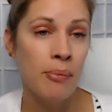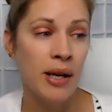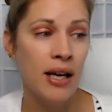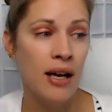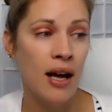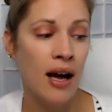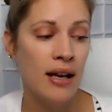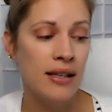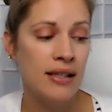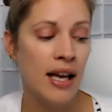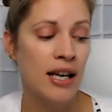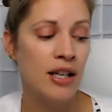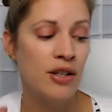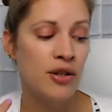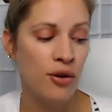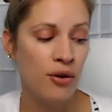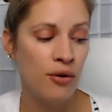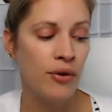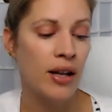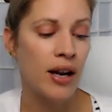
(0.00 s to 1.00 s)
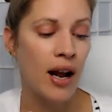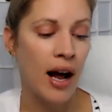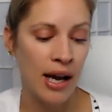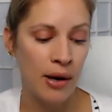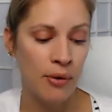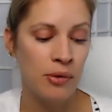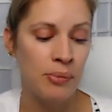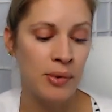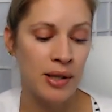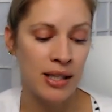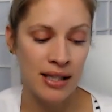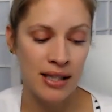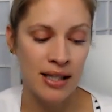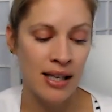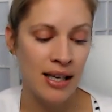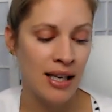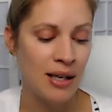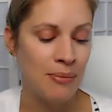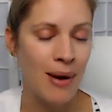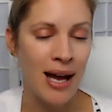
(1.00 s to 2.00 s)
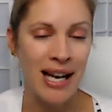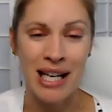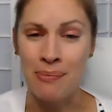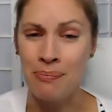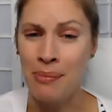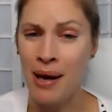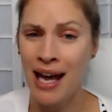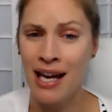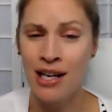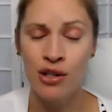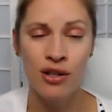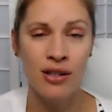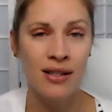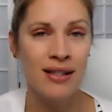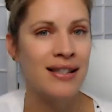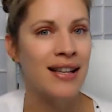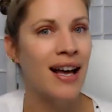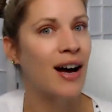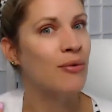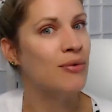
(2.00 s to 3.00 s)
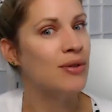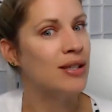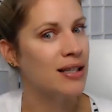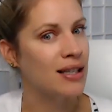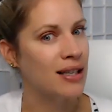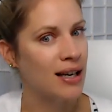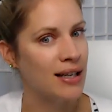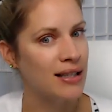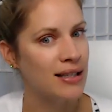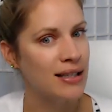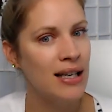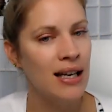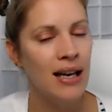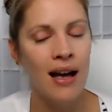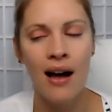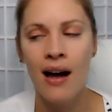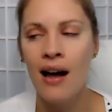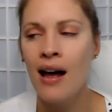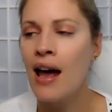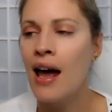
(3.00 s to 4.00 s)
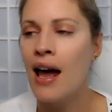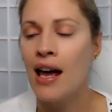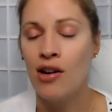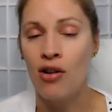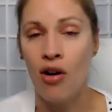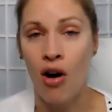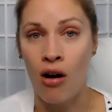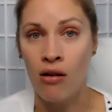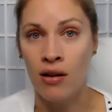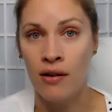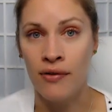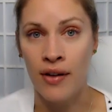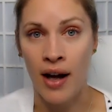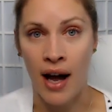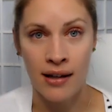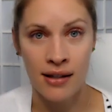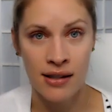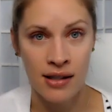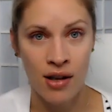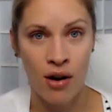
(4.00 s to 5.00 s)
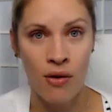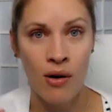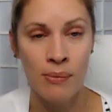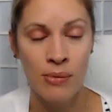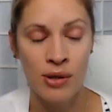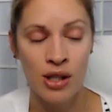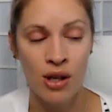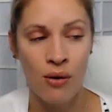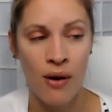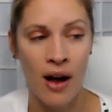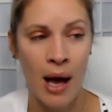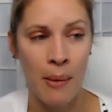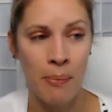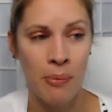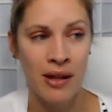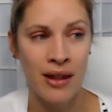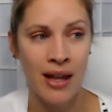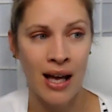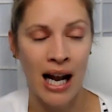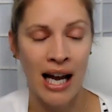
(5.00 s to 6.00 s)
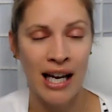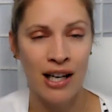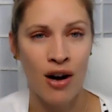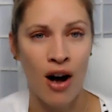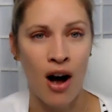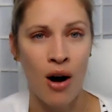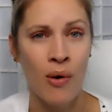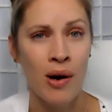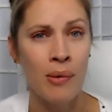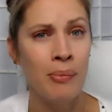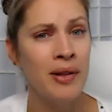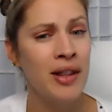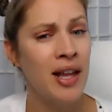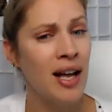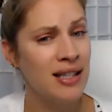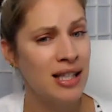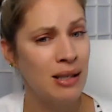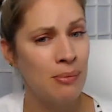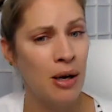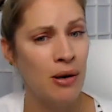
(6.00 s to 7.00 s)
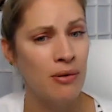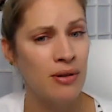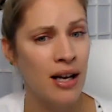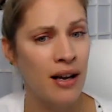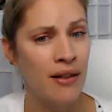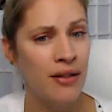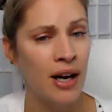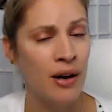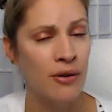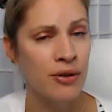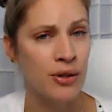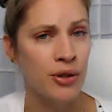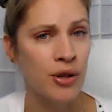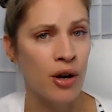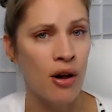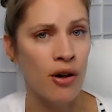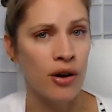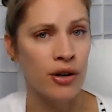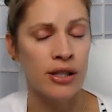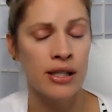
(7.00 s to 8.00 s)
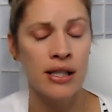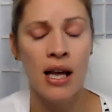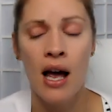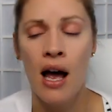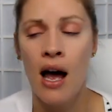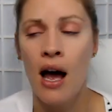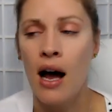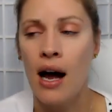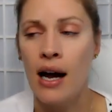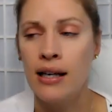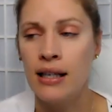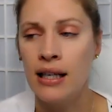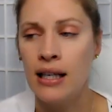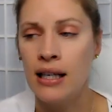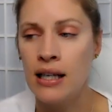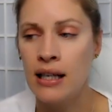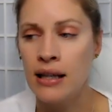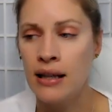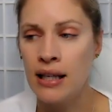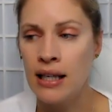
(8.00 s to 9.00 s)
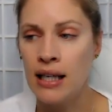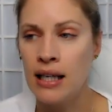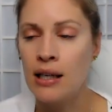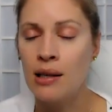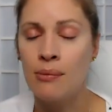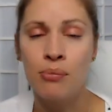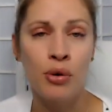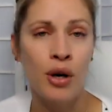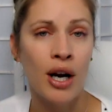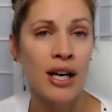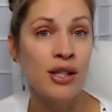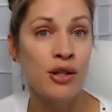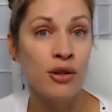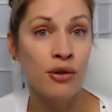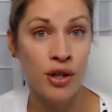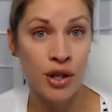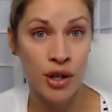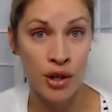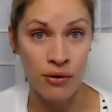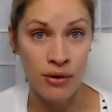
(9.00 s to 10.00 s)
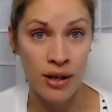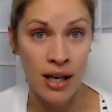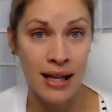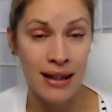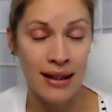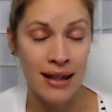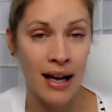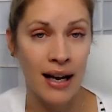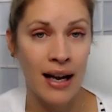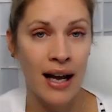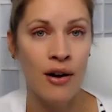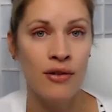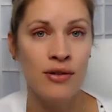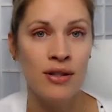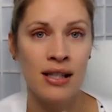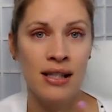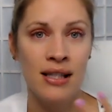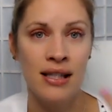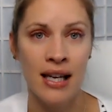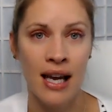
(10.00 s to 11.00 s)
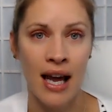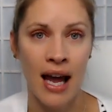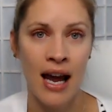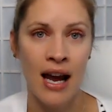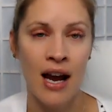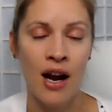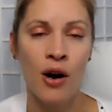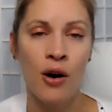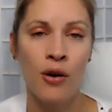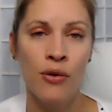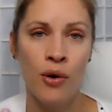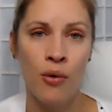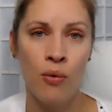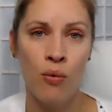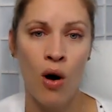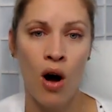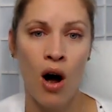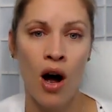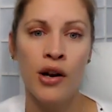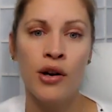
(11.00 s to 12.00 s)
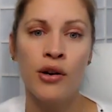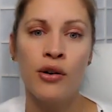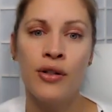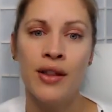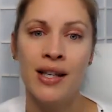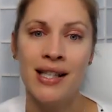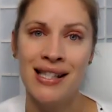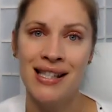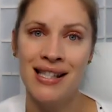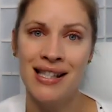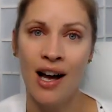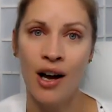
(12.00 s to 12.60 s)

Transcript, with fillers: because I knew that I would be seeing many patients. That was the idea and all of that. So I'm so happy that I got one, but that's about $10,000. I needed the compressor unit that houses the air, the water, the